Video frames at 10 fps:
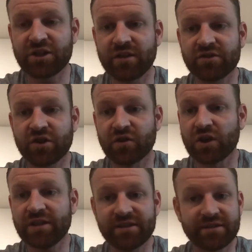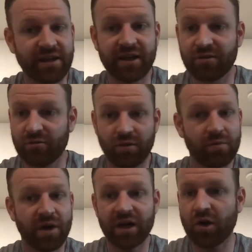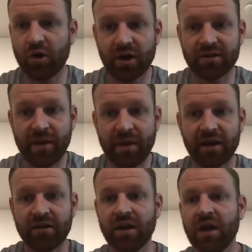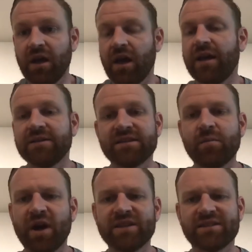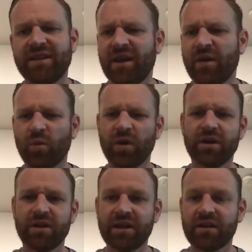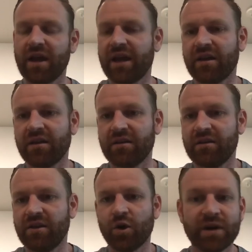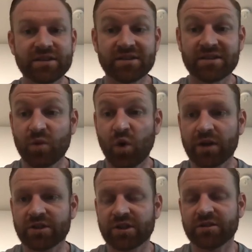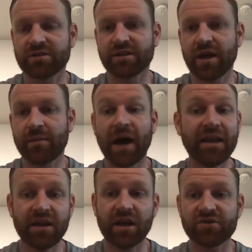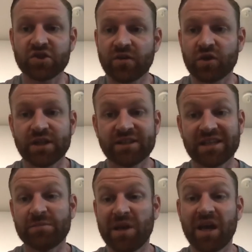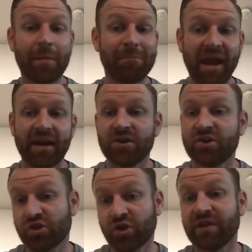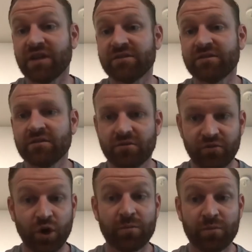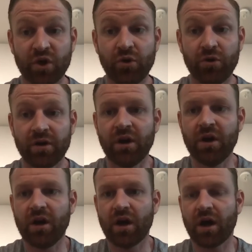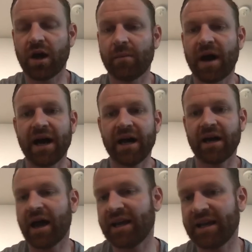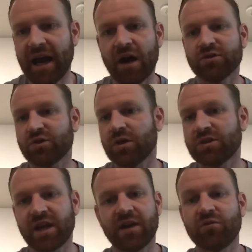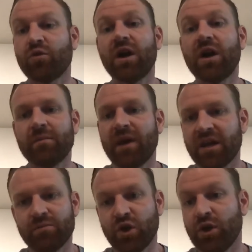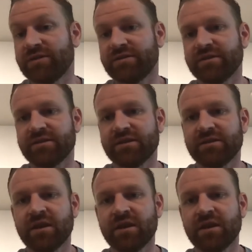of serverless. It's like run my code on demand. And in some ways, I think it really, like, you know, raises some questions. I think of serverless as being a managed service for compute. I can outsource kind of running my compute instances.